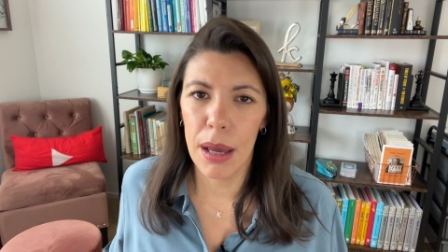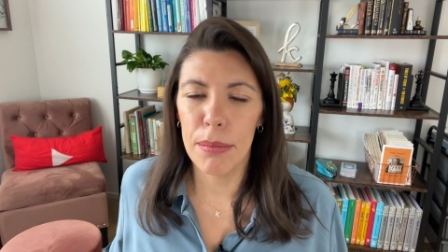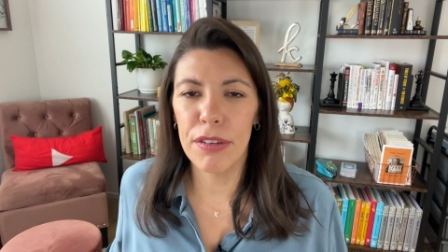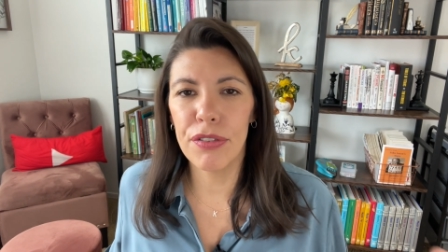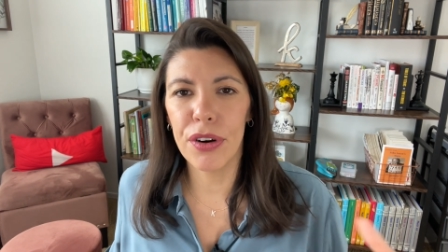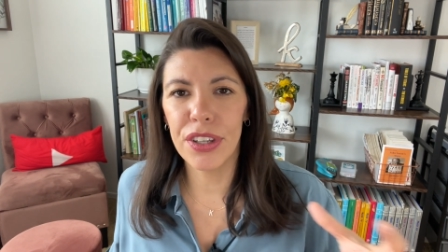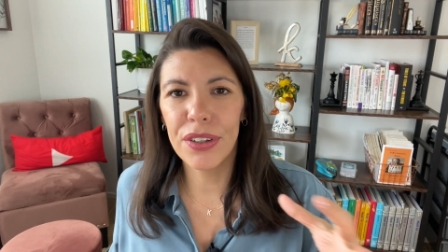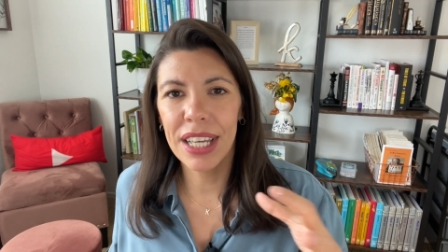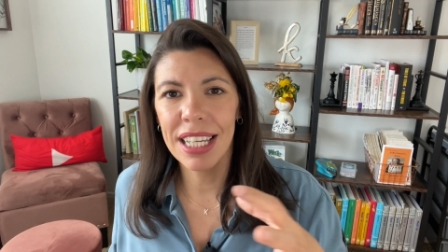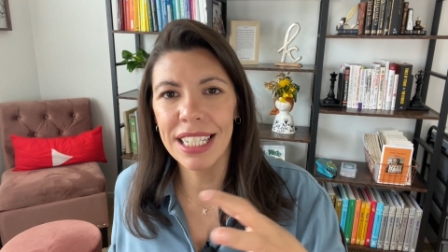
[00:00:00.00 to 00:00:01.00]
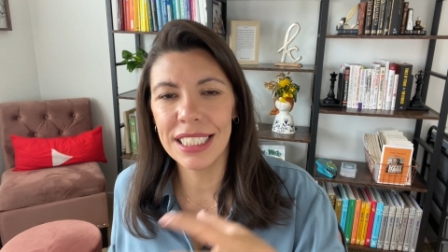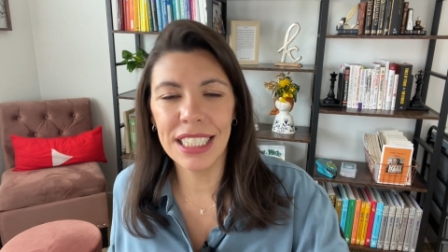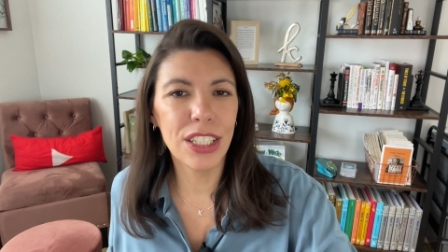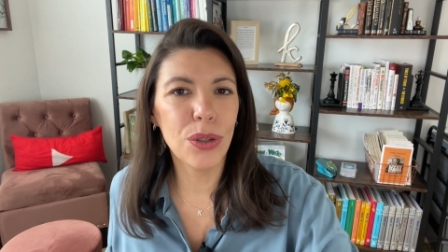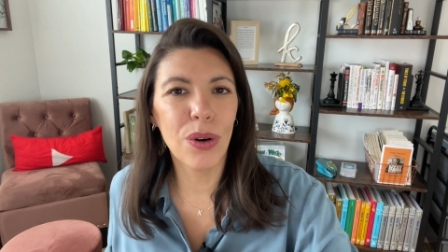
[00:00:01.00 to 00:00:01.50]
before you can
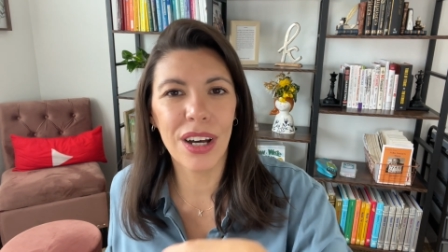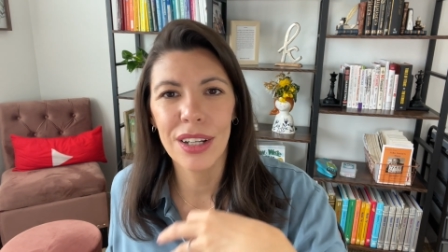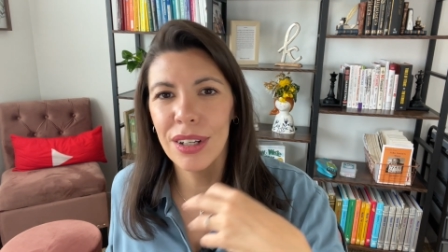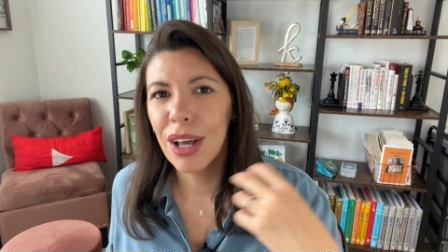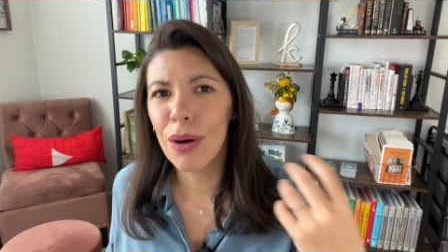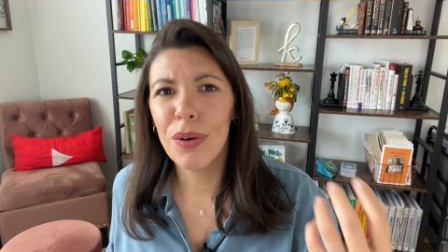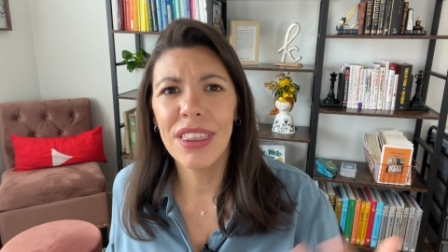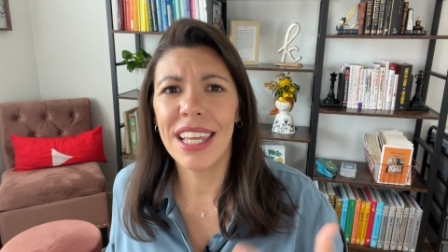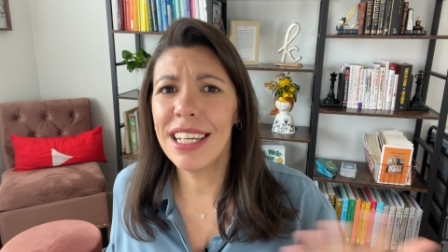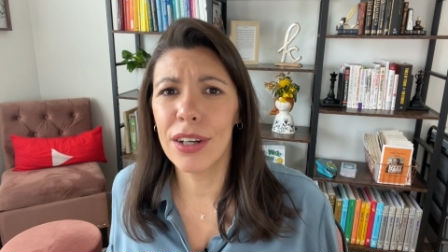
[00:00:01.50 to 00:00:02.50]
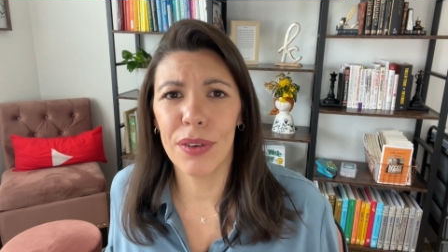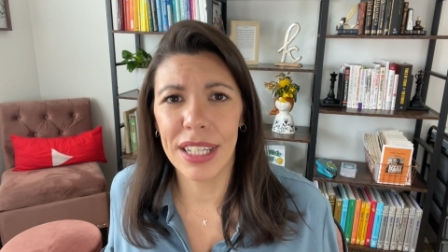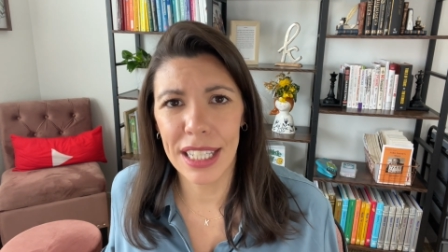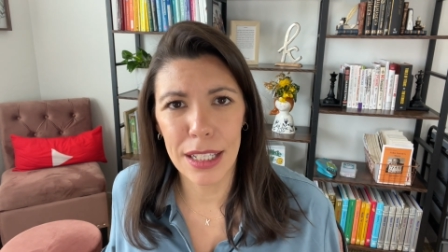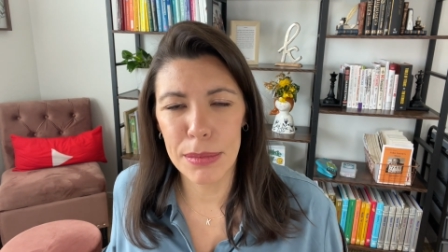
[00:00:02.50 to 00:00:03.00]
continue on with any
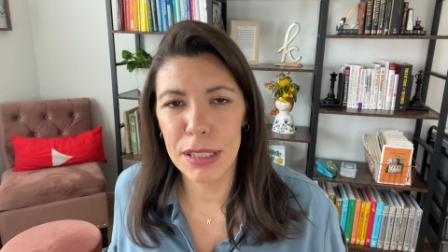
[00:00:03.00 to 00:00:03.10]
curriculum,